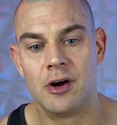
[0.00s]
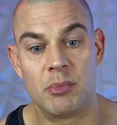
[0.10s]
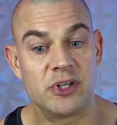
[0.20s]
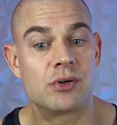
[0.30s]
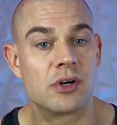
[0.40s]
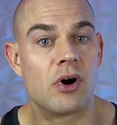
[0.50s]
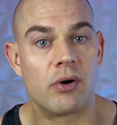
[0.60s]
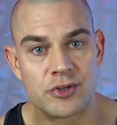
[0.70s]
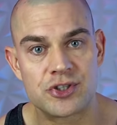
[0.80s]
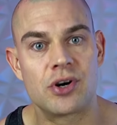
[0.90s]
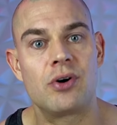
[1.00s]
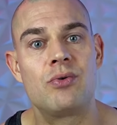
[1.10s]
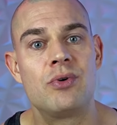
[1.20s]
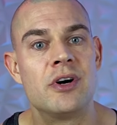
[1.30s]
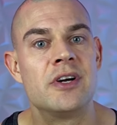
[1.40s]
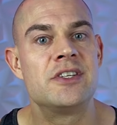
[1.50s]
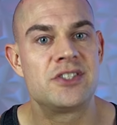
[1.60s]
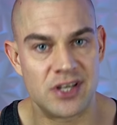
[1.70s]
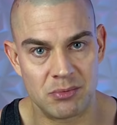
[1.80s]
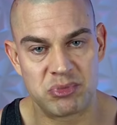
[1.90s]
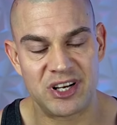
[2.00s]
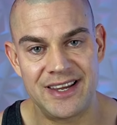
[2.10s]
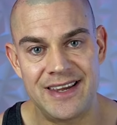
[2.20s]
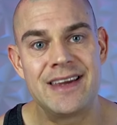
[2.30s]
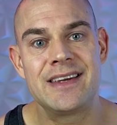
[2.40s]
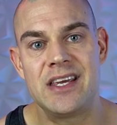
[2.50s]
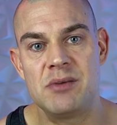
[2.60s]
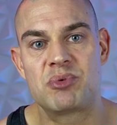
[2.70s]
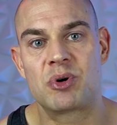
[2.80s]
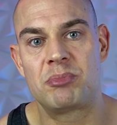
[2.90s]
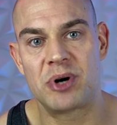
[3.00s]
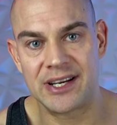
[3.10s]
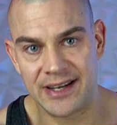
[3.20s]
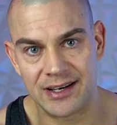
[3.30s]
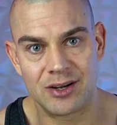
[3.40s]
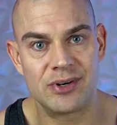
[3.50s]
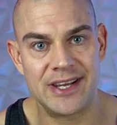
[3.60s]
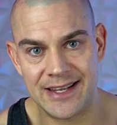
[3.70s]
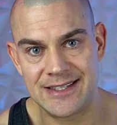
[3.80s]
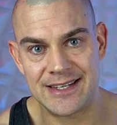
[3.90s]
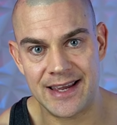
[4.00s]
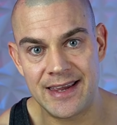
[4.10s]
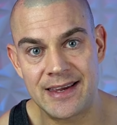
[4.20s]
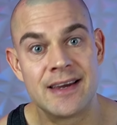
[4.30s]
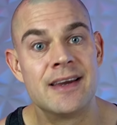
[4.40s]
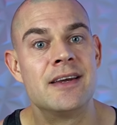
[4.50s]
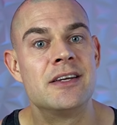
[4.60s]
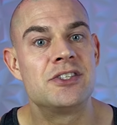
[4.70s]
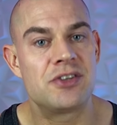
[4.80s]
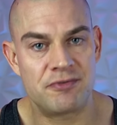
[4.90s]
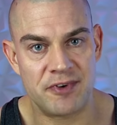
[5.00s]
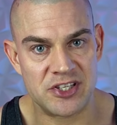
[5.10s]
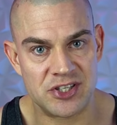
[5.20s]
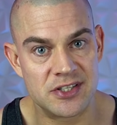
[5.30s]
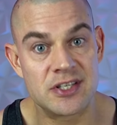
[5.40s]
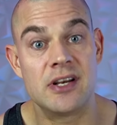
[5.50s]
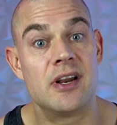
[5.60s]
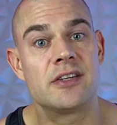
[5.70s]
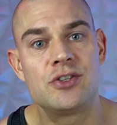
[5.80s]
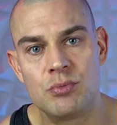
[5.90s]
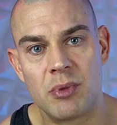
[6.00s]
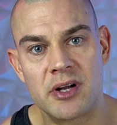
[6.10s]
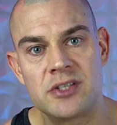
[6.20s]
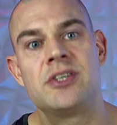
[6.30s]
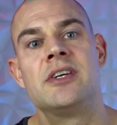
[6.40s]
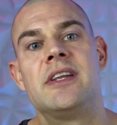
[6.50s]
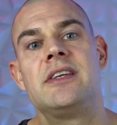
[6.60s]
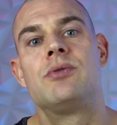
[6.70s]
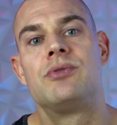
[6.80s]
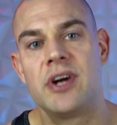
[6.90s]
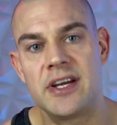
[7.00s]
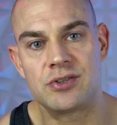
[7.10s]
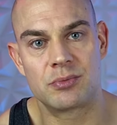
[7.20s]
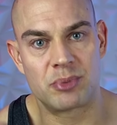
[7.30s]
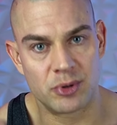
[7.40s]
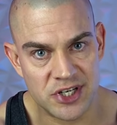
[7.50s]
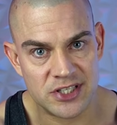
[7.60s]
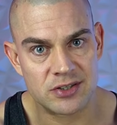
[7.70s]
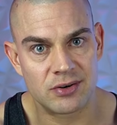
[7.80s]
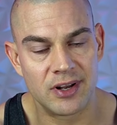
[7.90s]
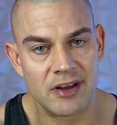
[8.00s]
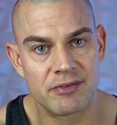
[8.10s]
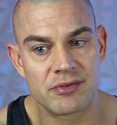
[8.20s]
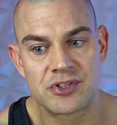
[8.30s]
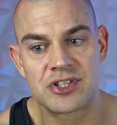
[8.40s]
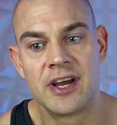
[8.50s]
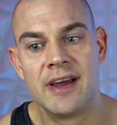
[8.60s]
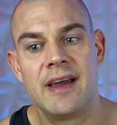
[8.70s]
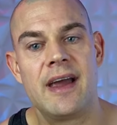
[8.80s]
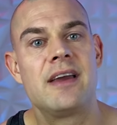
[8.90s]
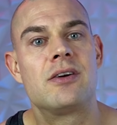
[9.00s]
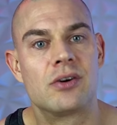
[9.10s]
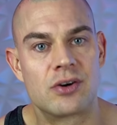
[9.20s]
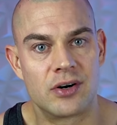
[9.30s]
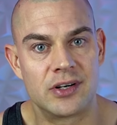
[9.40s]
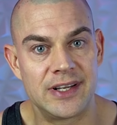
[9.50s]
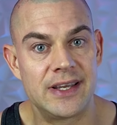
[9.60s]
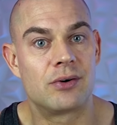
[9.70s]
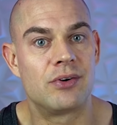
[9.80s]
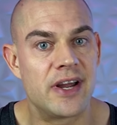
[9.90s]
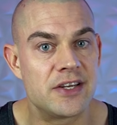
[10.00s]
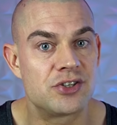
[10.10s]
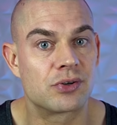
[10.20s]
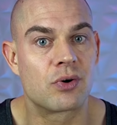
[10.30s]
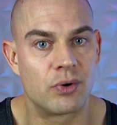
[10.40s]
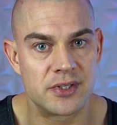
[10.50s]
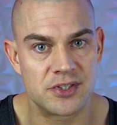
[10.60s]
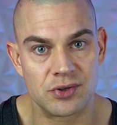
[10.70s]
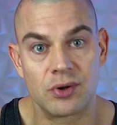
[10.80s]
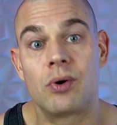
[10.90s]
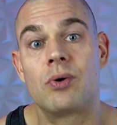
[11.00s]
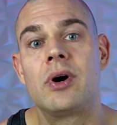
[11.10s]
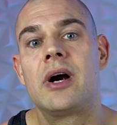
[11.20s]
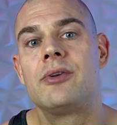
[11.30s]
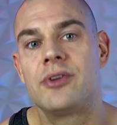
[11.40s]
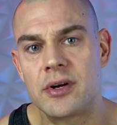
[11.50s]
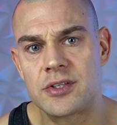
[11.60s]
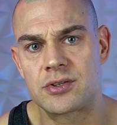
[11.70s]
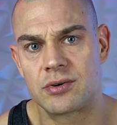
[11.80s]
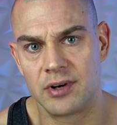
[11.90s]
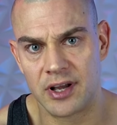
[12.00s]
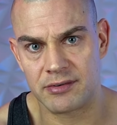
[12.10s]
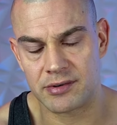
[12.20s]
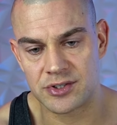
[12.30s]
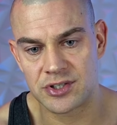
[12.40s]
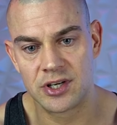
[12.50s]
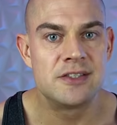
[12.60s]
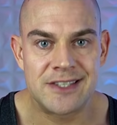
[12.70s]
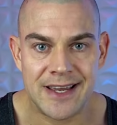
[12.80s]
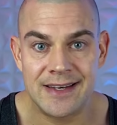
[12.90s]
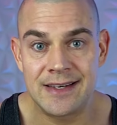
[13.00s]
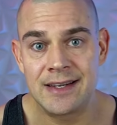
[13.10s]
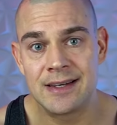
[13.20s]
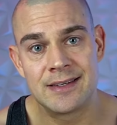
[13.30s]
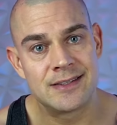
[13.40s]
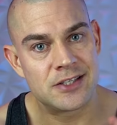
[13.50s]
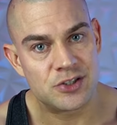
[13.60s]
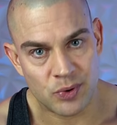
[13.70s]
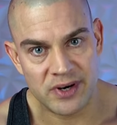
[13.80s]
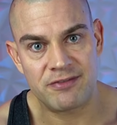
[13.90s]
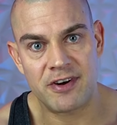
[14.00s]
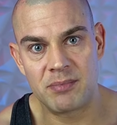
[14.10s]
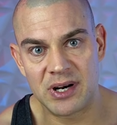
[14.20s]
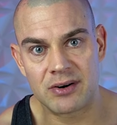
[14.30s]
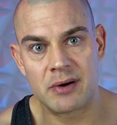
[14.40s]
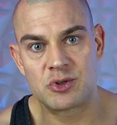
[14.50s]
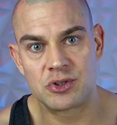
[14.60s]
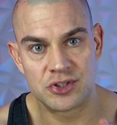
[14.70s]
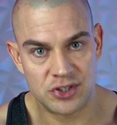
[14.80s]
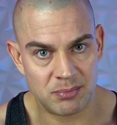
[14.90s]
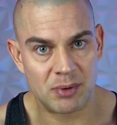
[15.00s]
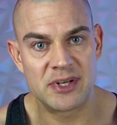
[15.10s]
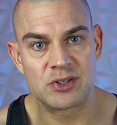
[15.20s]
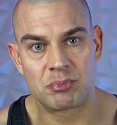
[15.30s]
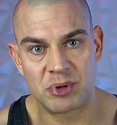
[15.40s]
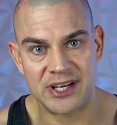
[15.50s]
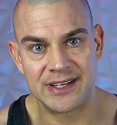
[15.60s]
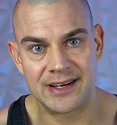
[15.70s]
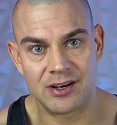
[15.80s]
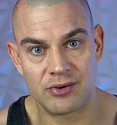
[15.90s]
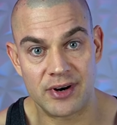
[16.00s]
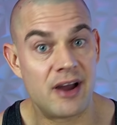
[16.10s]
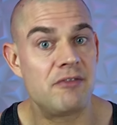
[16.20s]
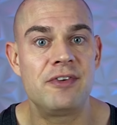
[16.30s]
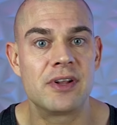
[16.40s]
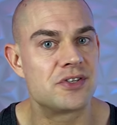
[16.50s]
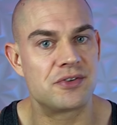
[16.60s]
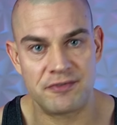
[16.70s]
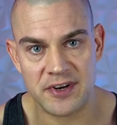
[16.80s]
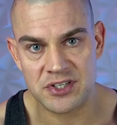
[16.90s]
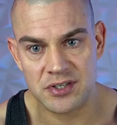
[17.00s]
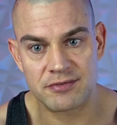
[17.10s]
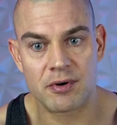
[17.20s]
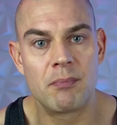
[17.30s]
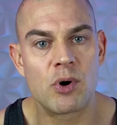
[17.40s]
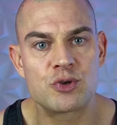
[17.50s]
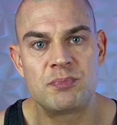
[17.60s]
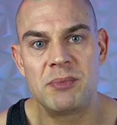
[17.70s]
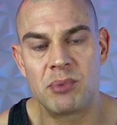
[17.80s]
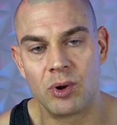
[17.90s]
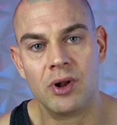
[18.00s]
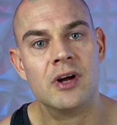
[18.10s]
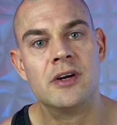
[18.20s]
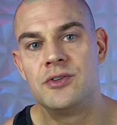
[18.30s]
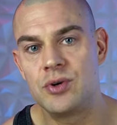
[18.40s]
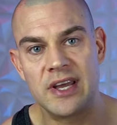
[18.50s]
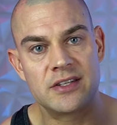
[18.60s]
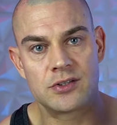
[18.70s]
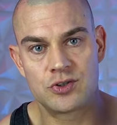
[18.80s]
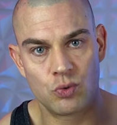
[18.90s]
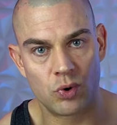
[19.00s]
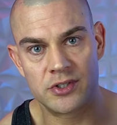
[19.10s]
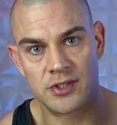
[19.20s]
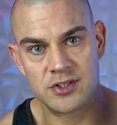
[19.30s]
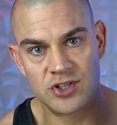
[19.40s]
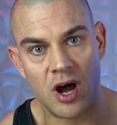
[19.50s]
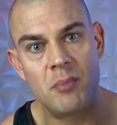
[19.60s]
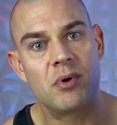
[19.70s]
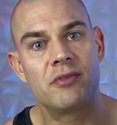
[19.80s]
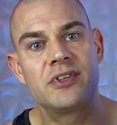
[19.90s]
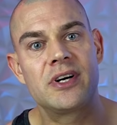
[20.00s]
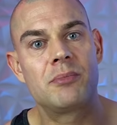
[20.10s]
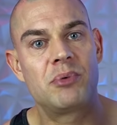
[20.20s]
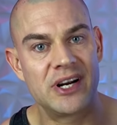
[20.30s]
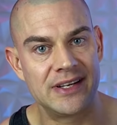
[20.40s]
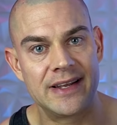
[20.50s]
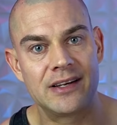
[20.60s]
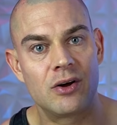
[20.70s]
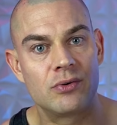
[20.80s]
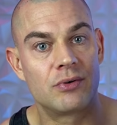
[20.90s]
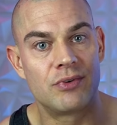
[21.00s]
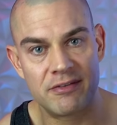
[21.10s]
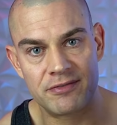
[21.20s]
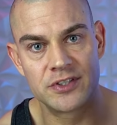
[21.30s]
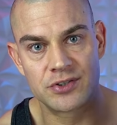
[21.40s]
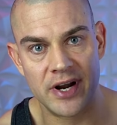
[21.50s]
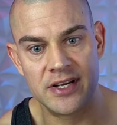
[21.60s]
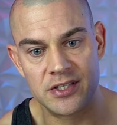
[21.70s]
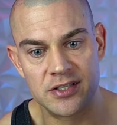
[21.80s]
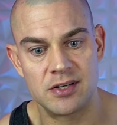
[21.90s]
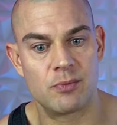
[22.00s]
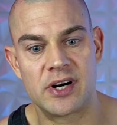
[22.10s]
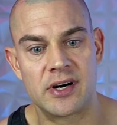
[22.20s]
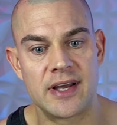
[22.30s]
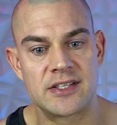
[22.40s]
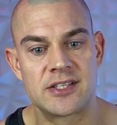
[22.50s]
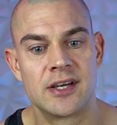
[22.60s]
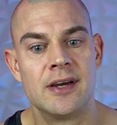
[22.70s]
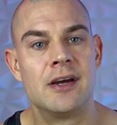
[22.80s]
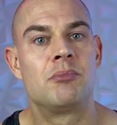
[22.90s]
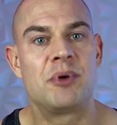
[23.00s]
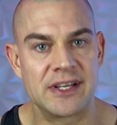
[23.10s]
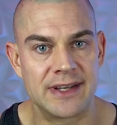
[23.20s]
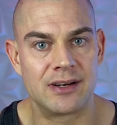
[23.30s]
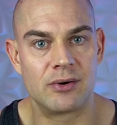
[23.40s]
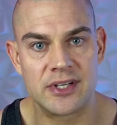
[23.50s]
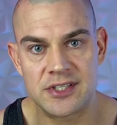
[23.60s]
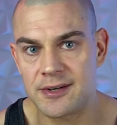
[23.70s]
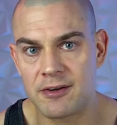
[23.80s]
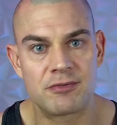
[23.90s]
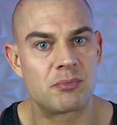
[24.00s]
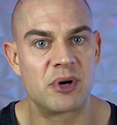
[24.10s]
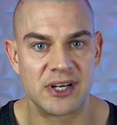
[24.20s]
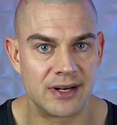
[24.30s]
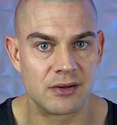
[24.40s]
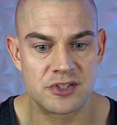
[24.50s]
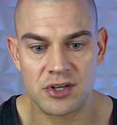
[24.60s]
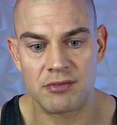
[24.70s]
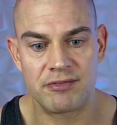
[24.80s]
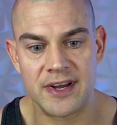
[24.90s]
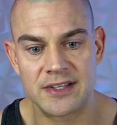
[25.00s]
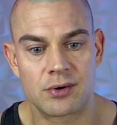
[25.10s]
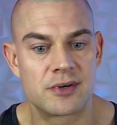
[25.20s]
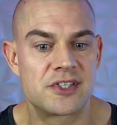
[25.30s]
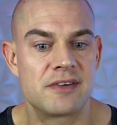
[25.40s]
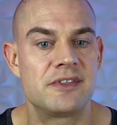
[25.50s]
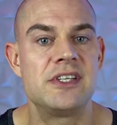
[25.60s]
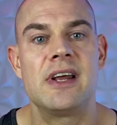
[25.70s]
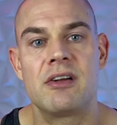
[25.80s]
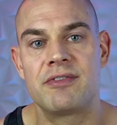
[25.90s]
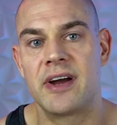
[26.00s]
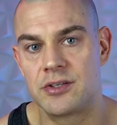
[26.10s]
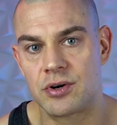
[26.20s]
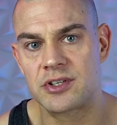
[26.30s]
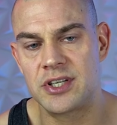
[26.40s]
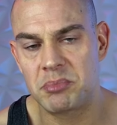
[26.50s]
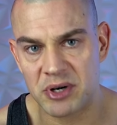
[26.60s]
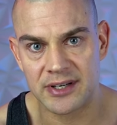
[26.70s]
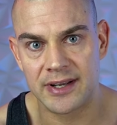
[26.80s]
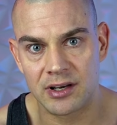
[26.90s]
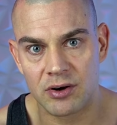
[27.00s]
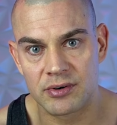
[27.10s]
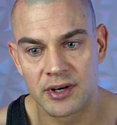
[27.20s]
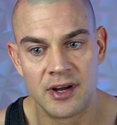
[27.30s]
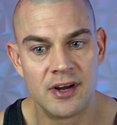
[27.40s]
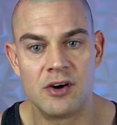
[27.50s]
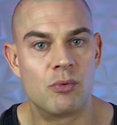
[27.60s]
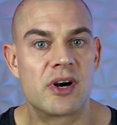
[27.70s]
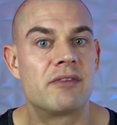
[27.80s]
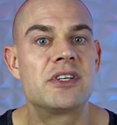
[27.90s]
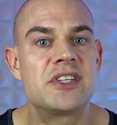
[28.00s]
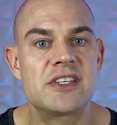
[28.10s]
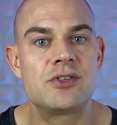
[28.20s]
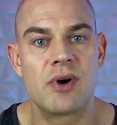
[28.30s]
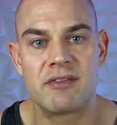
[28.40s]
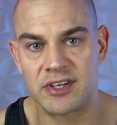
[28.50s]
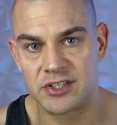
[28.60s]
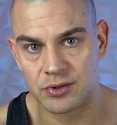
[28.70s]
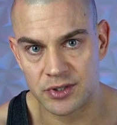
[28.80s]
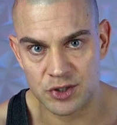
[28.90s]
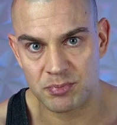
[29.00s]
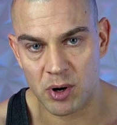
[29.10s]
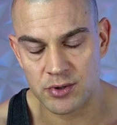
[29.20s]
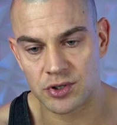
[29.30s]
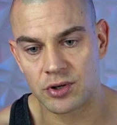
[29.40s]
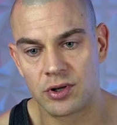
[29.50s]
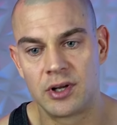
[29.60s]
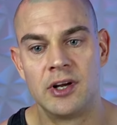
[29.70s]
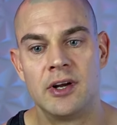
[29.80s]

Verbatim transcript: But you can also simply keep your pregnenolone intake sufficient, not too much, that you raise your progesterone levels and concurrently raise your cortisol or aldosterone levels. 10 to 25 milligrams supplemental pregnenolone, I feel, is sufficient for most people to get towards the top of their pregnenolone reference ranges, and whether that's pregnenolone itself, pregnenolone sulfate, or 17-alpha-hydroxypregnenolone, whatever test you have at your disposal.